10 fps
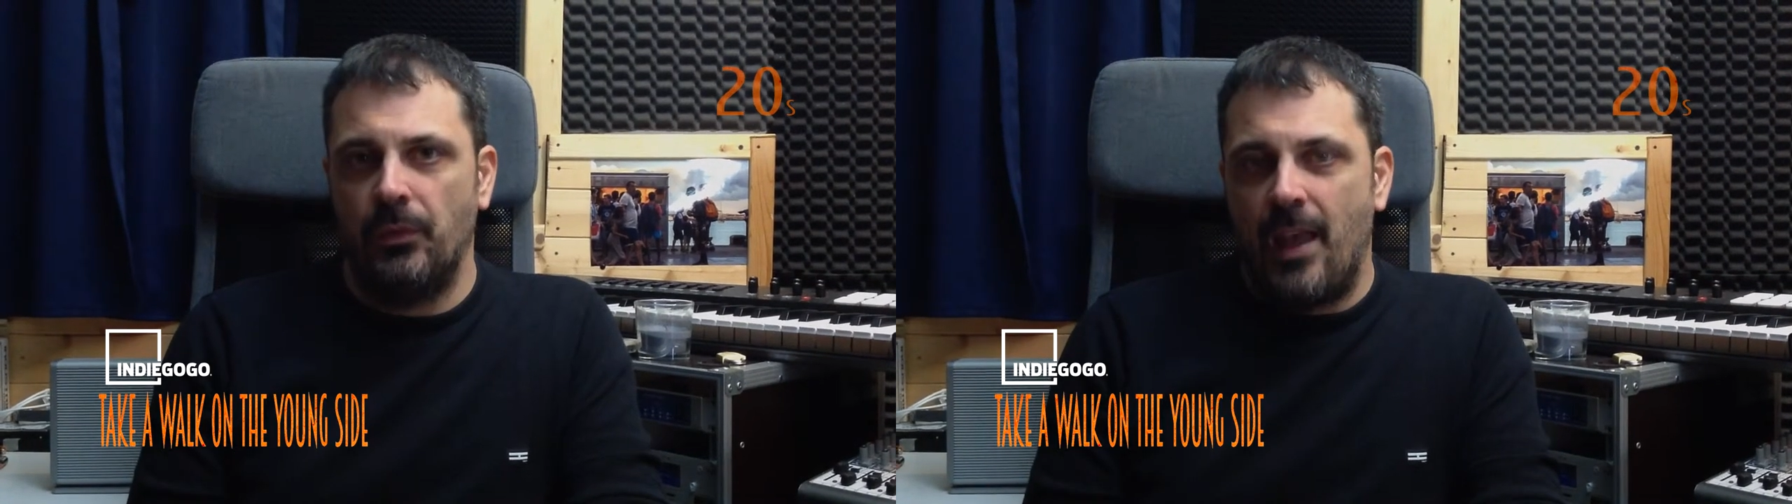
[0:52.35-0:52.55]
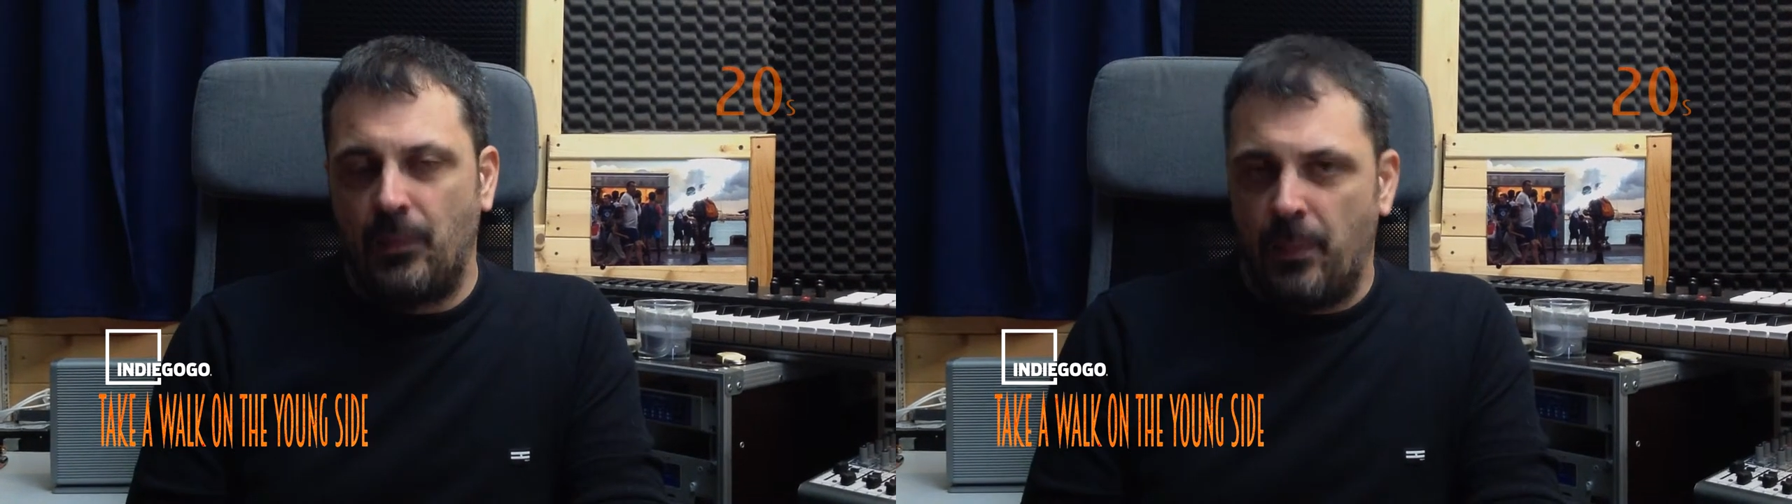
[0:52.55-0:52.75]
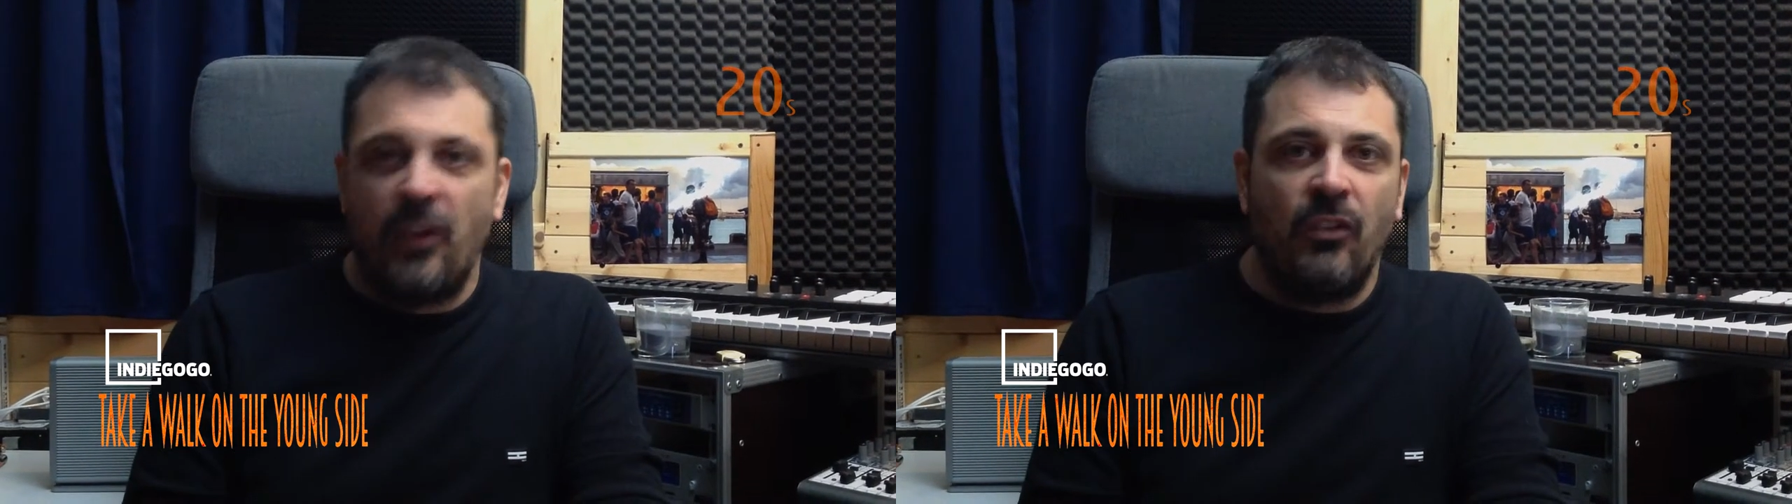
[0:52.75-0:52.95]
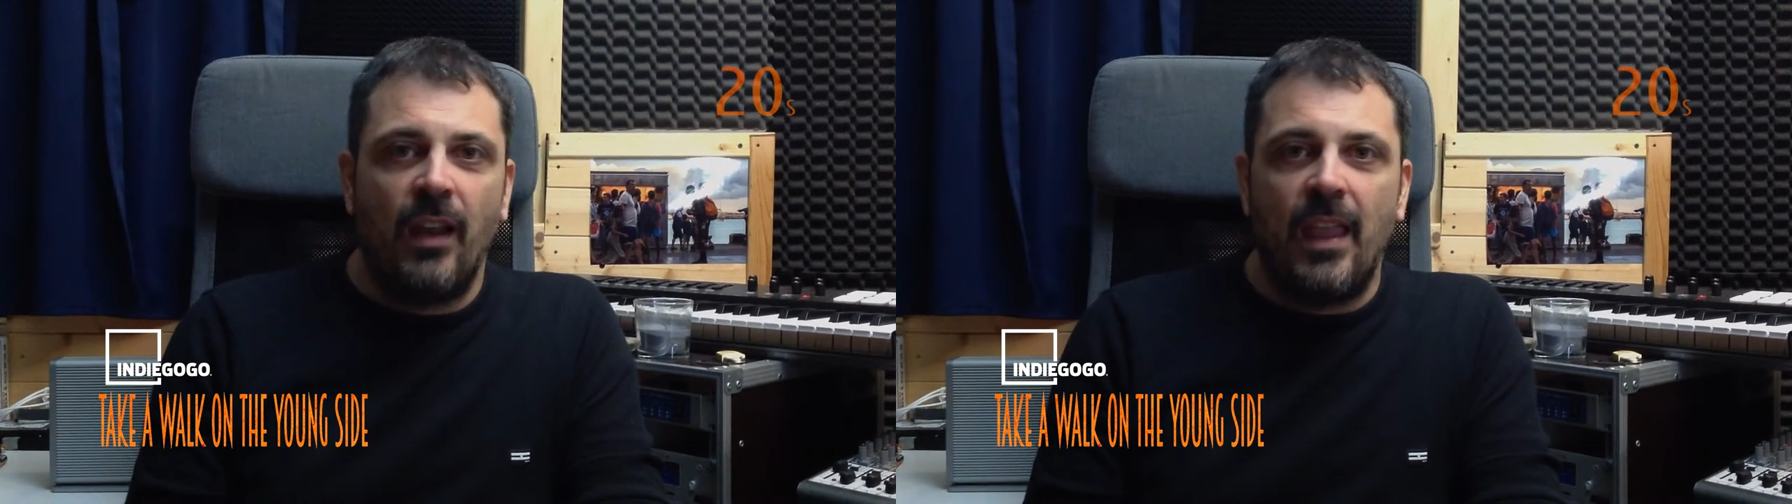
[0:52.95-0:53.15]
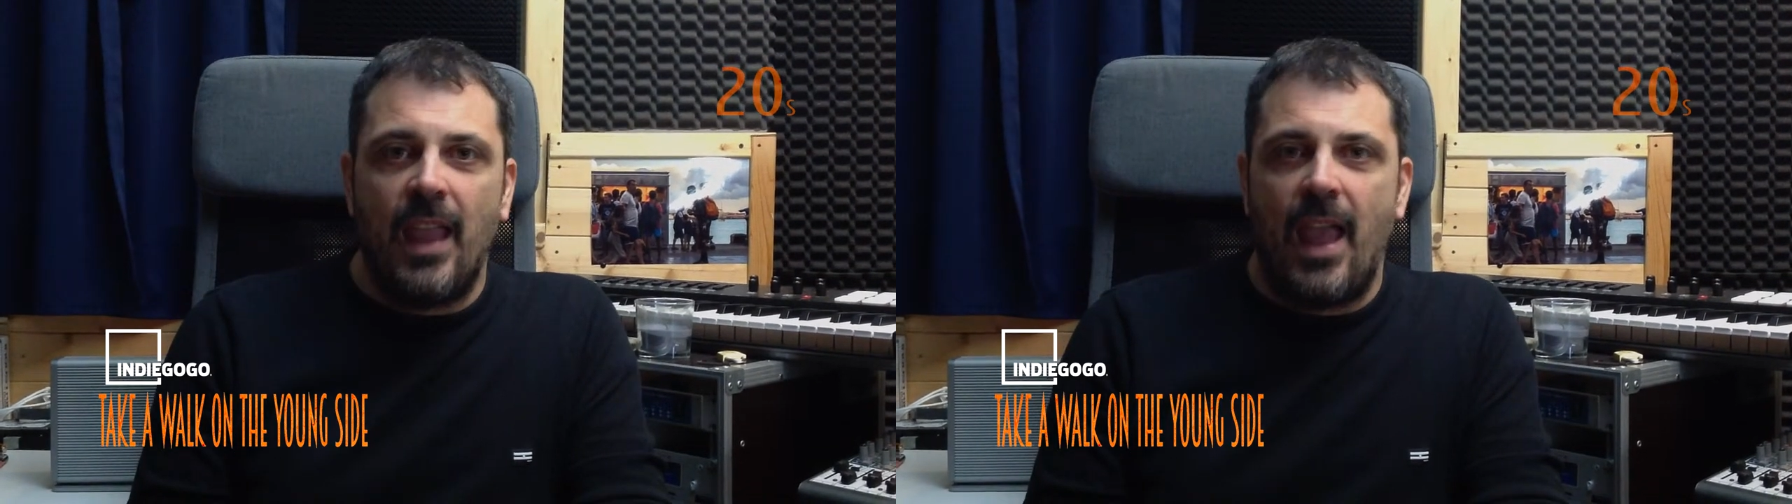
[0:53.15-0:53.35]

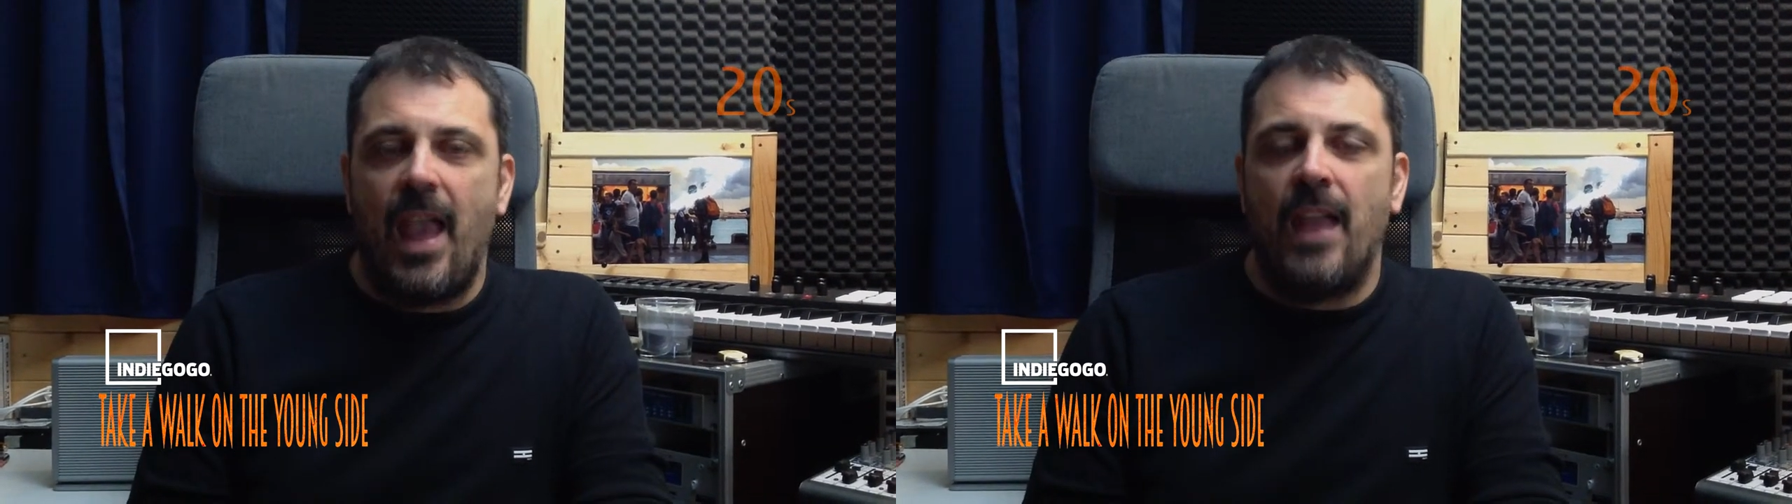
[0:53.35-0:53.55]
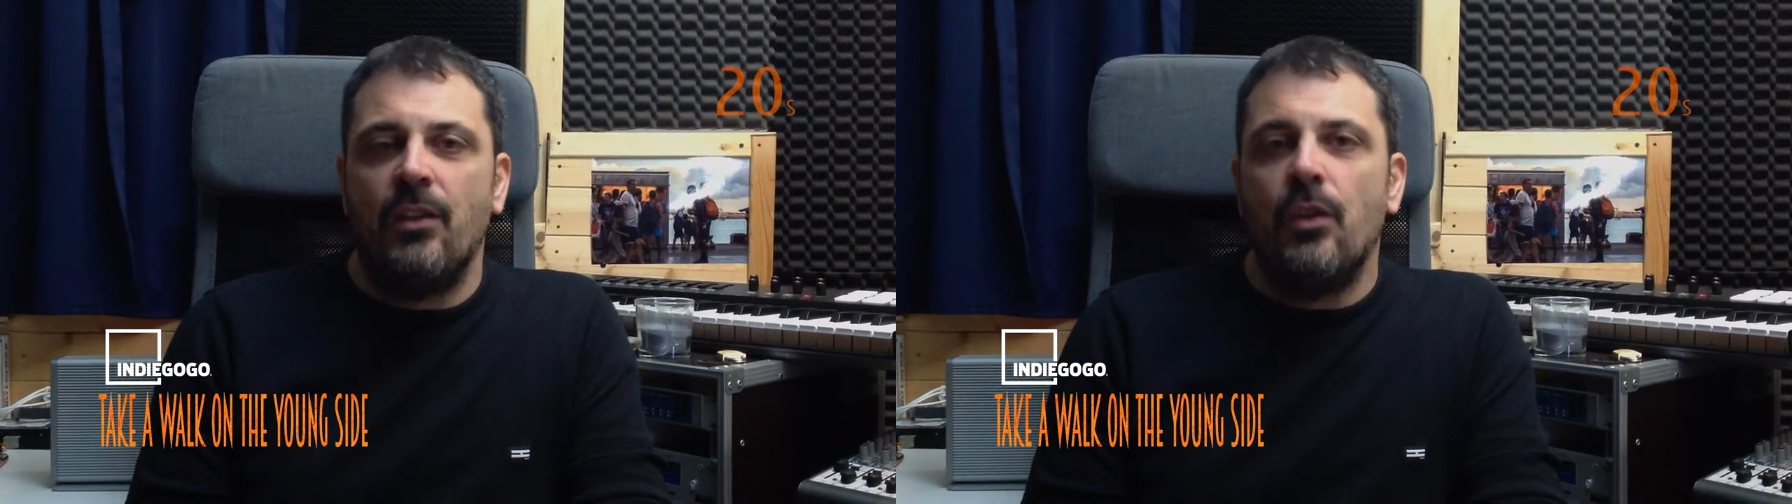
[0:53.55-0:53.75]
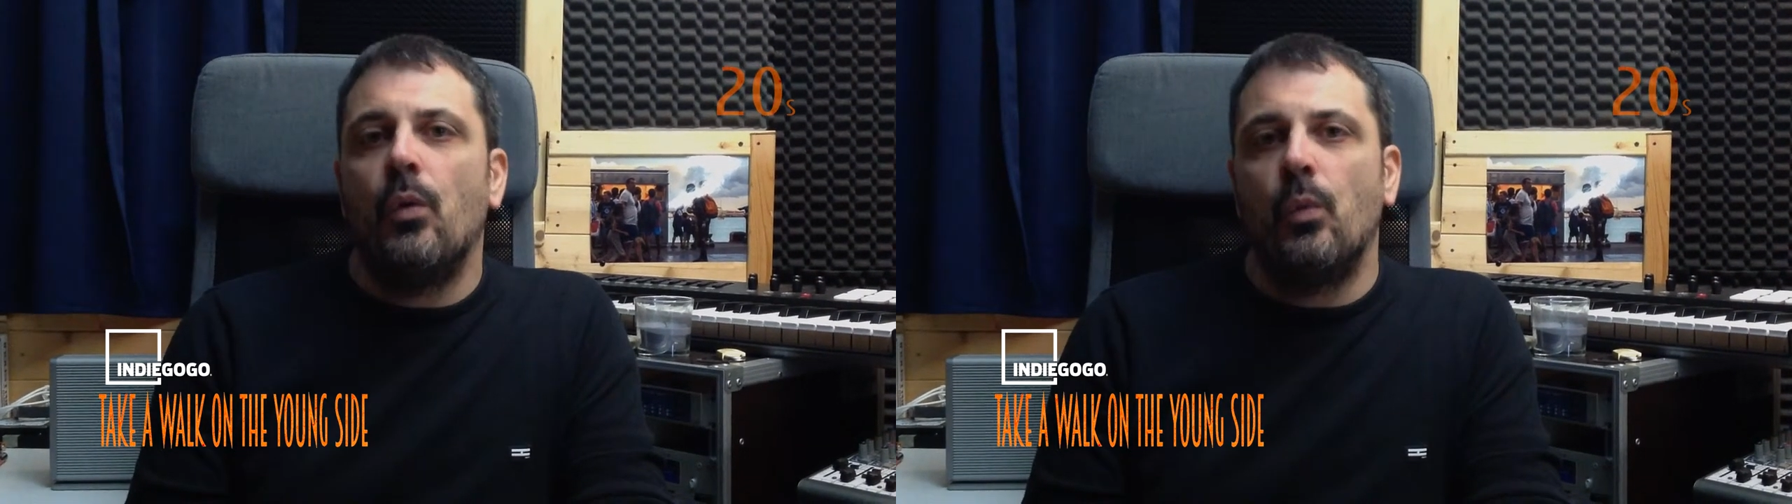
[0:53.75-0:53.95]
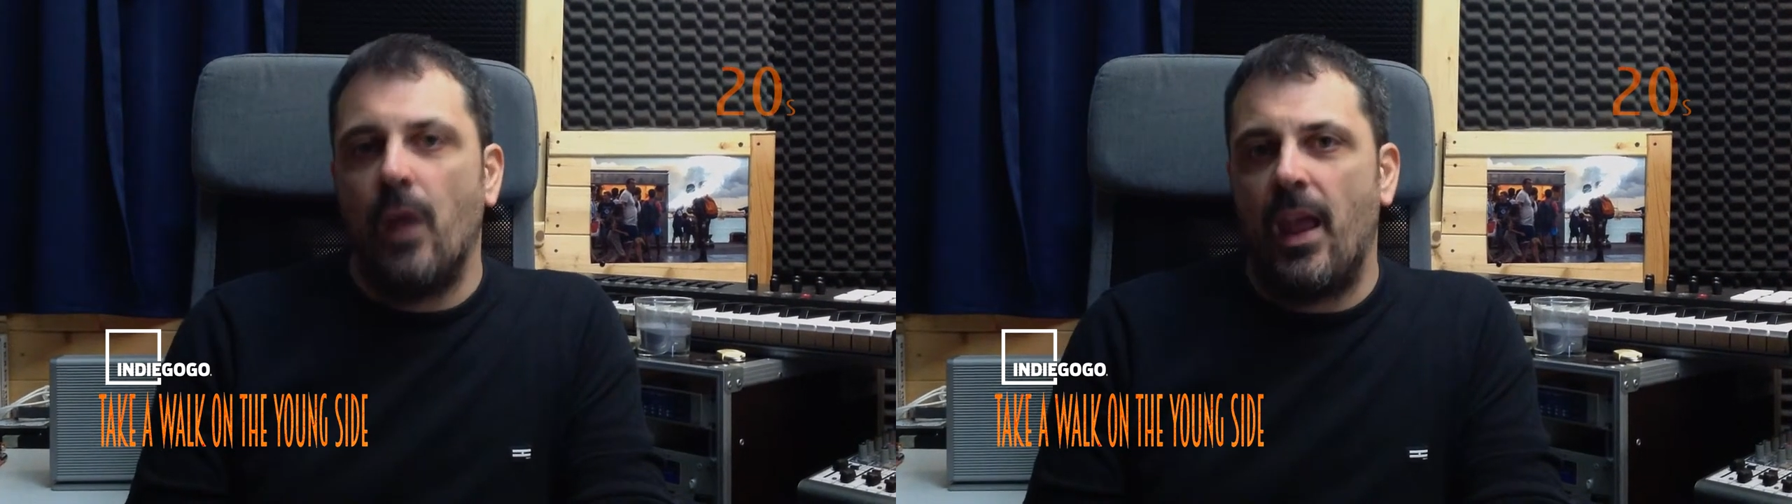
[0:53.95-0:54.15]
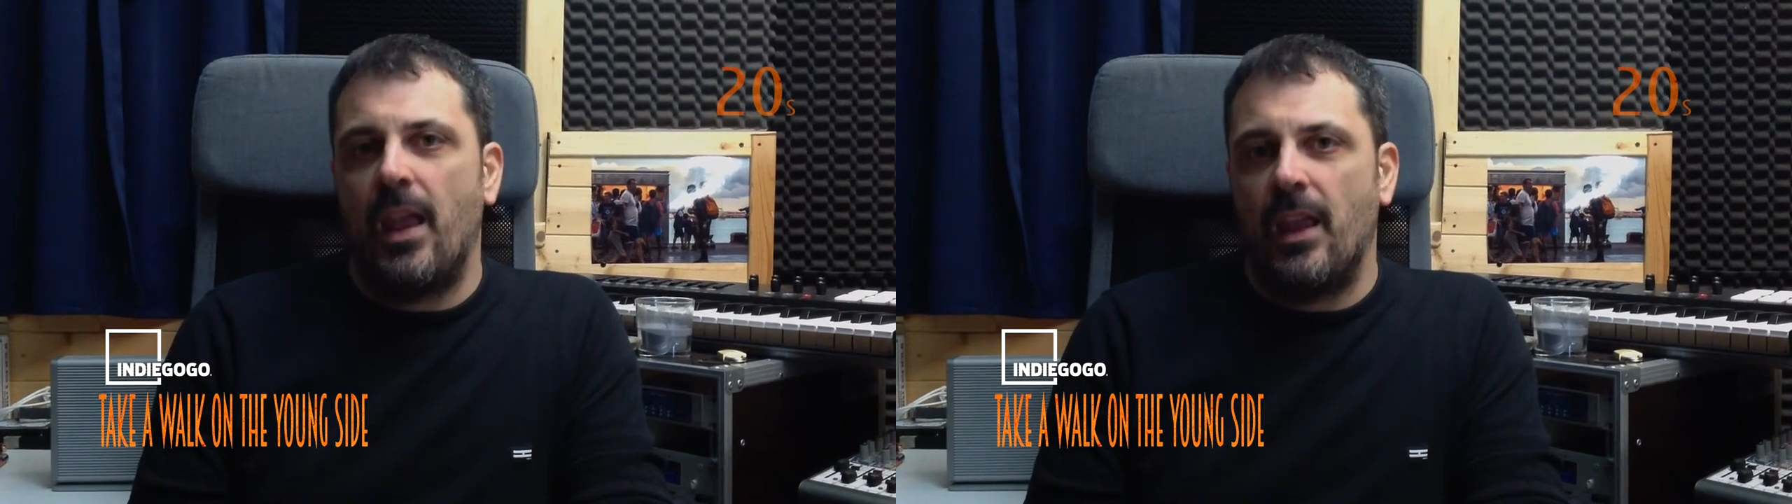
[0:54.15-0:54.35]
especially a new
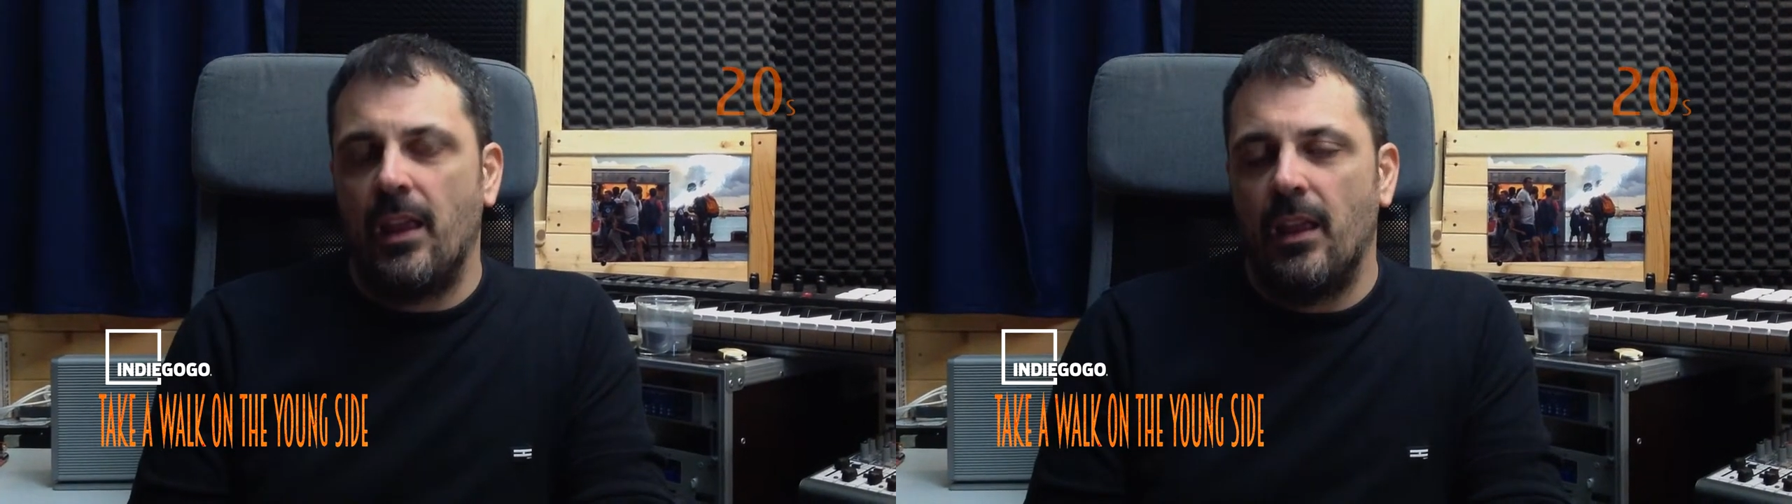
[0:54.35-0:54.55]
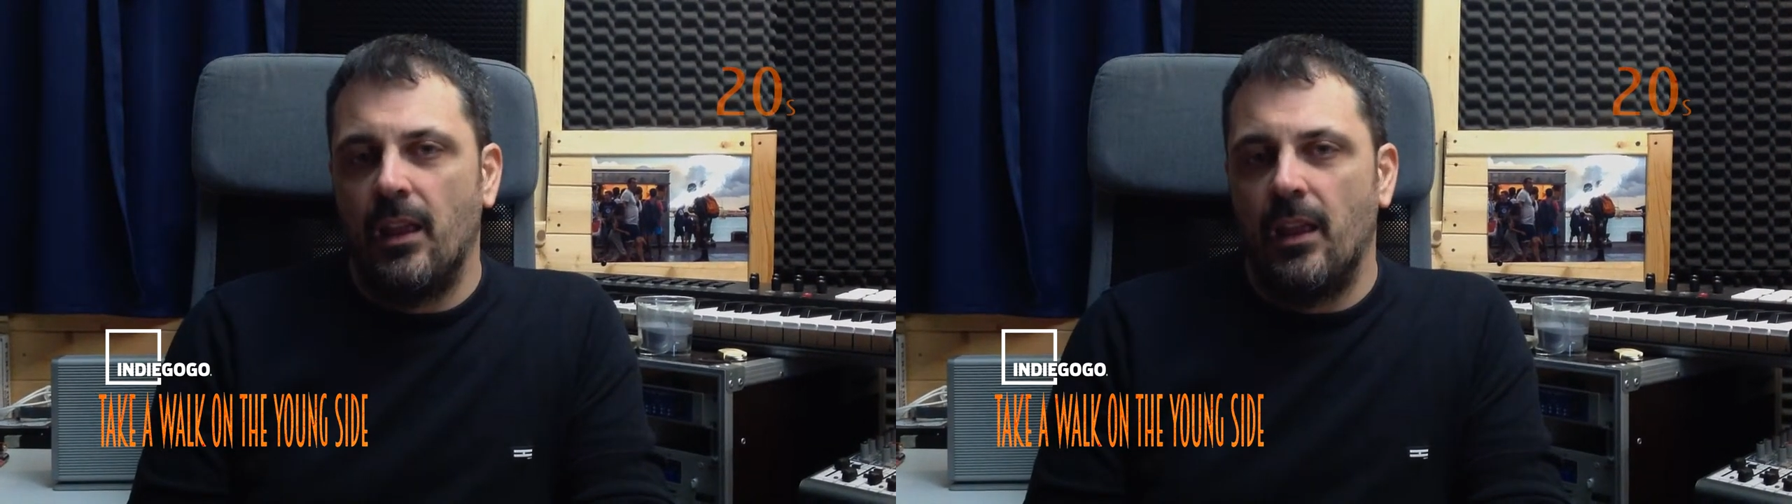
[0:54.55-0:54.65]
way